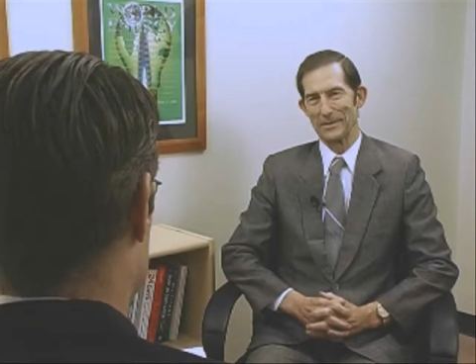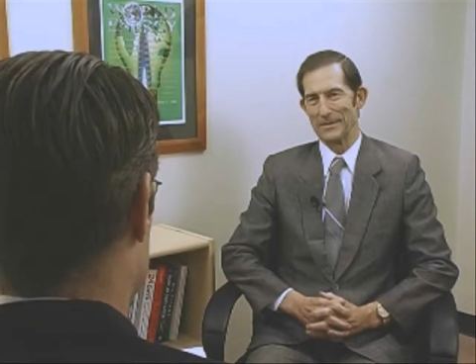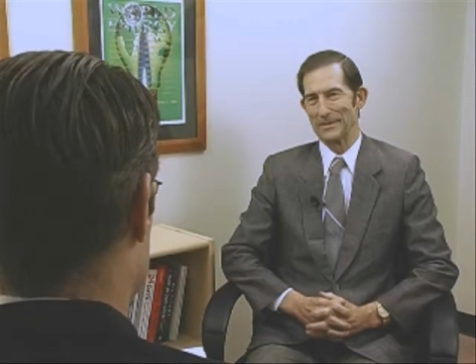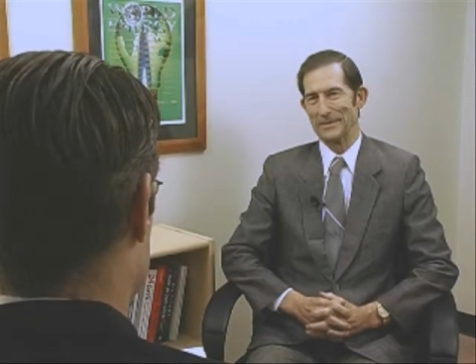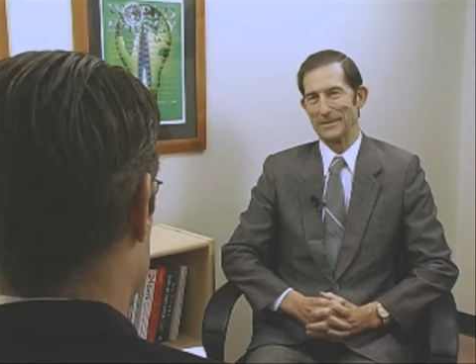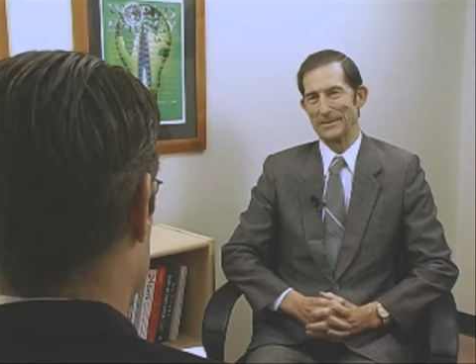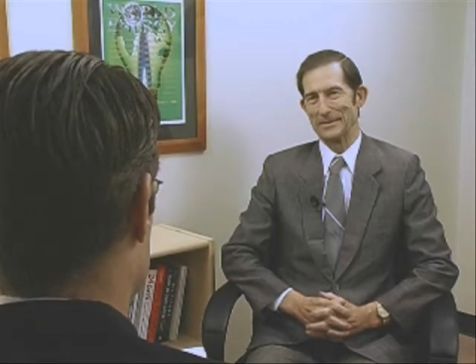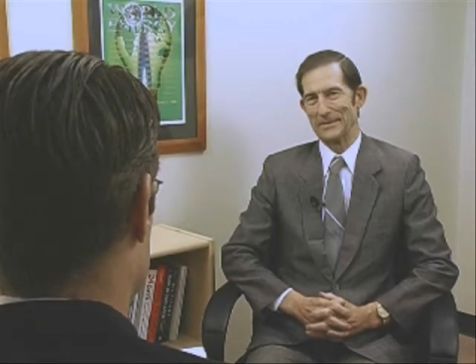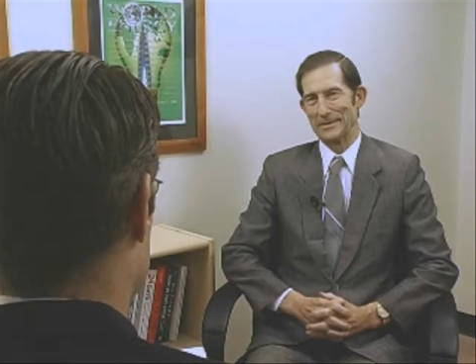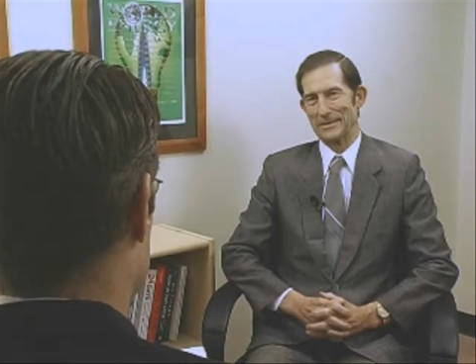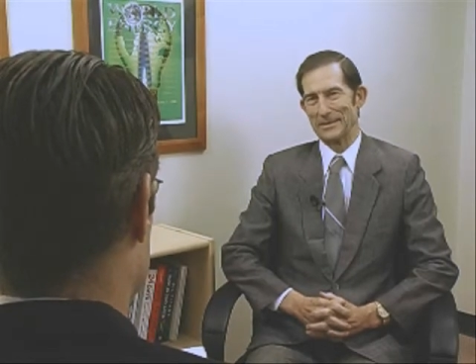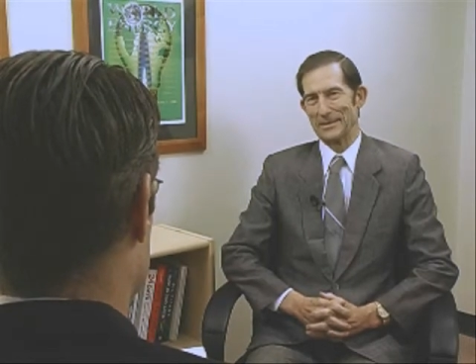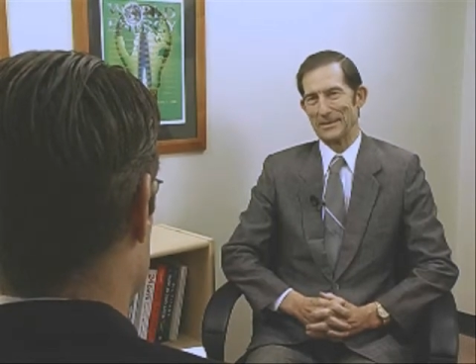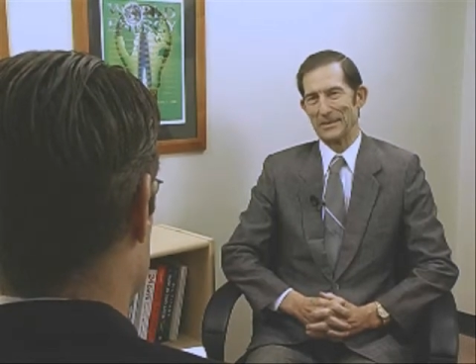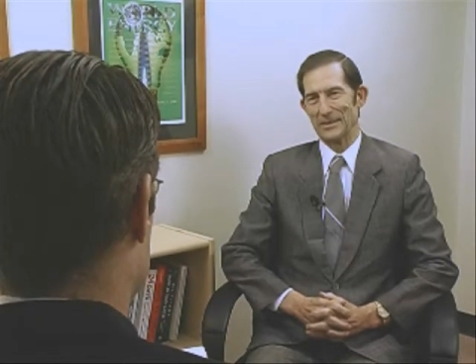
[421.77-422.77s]

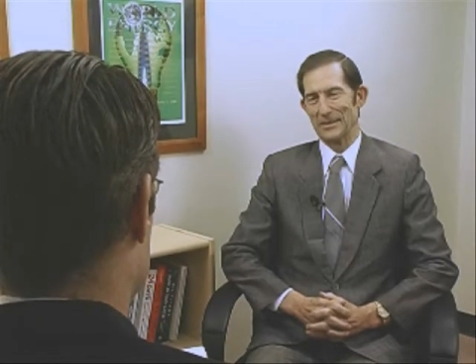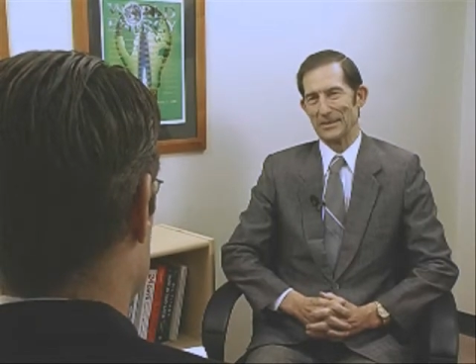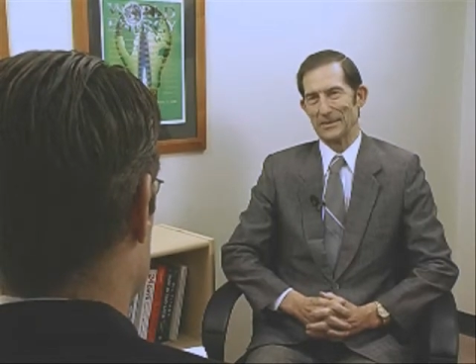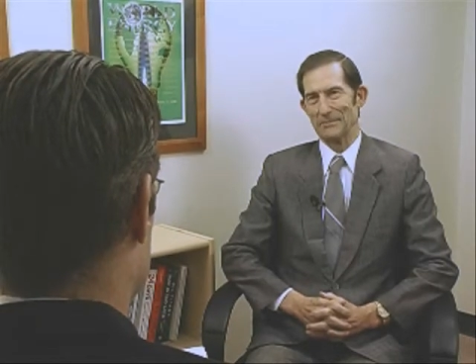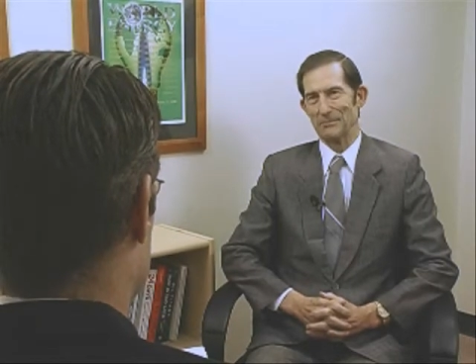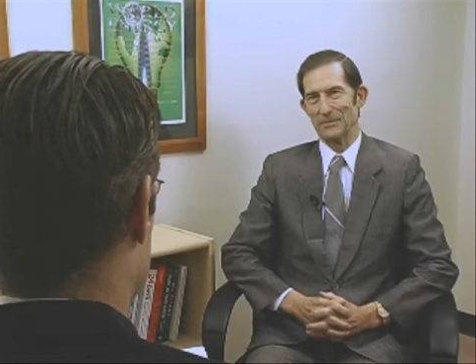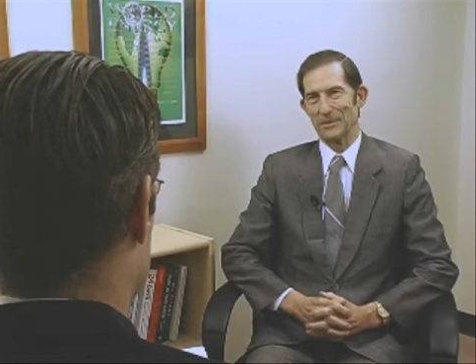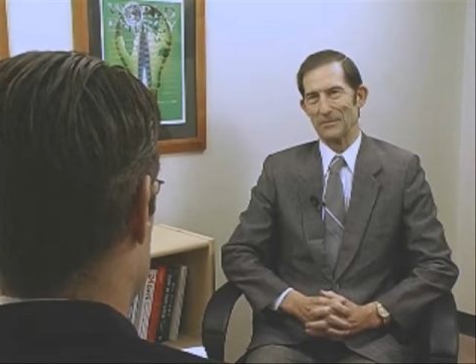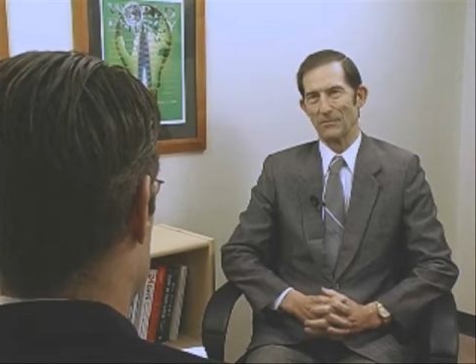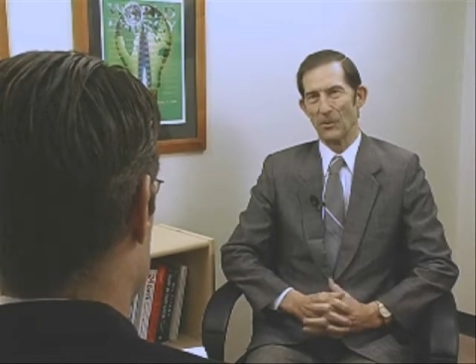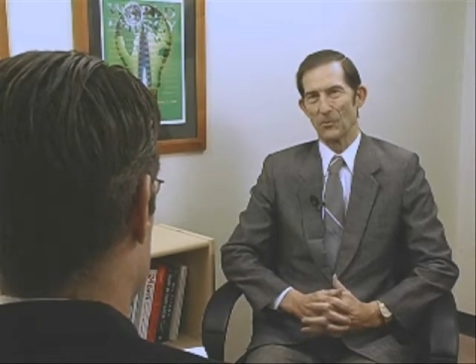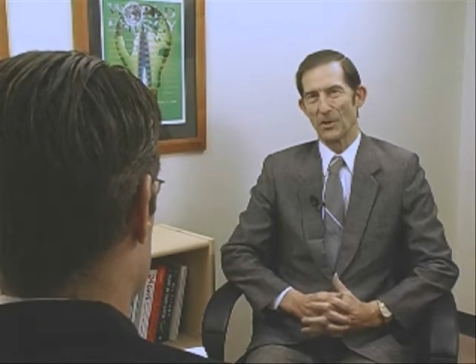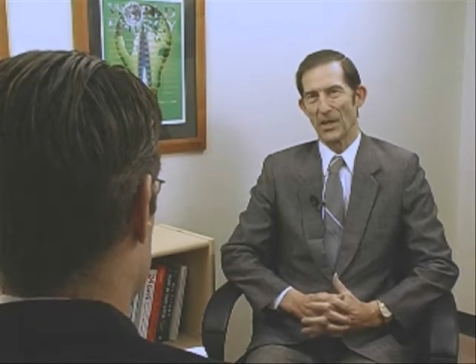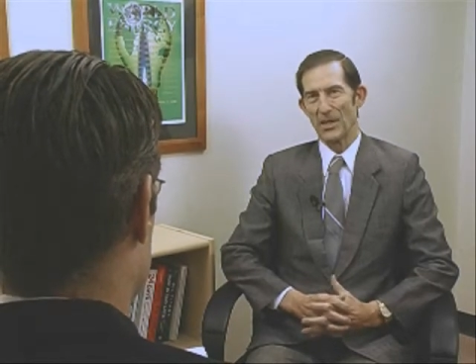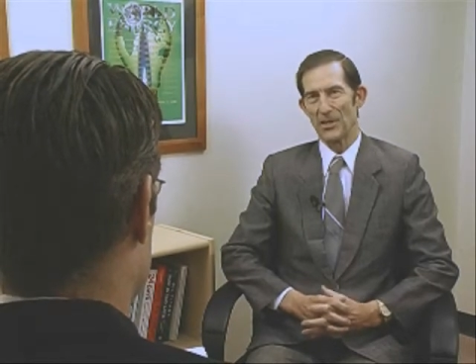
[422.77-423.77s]
a
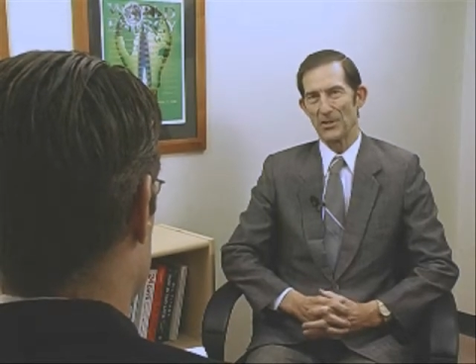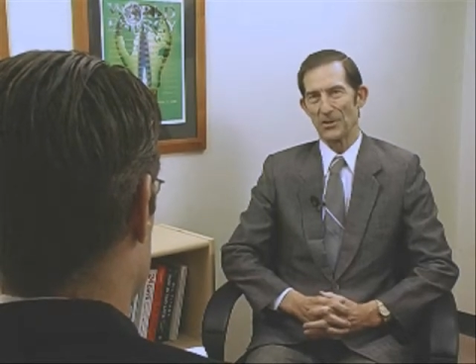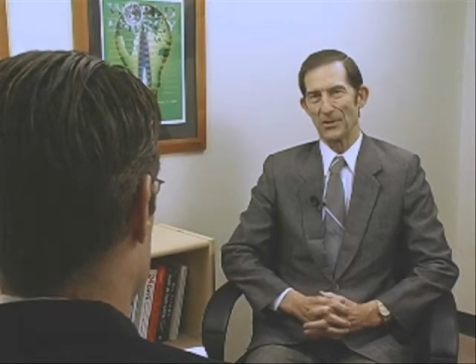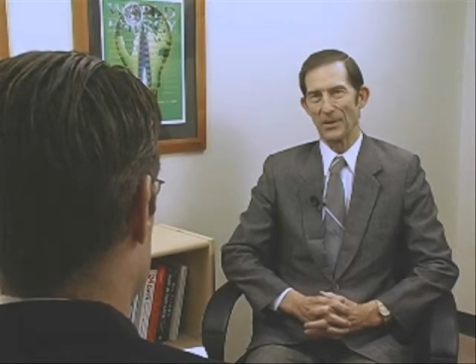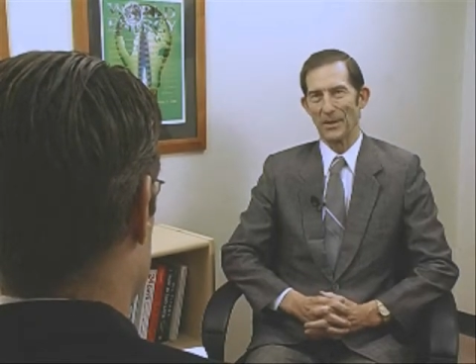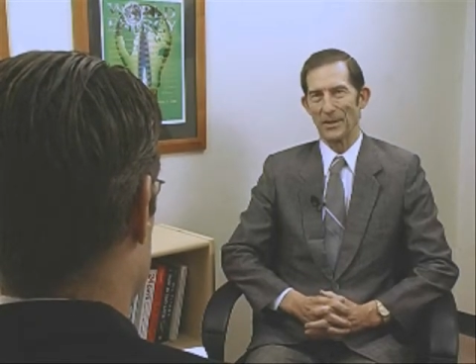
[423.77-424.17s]
vocation,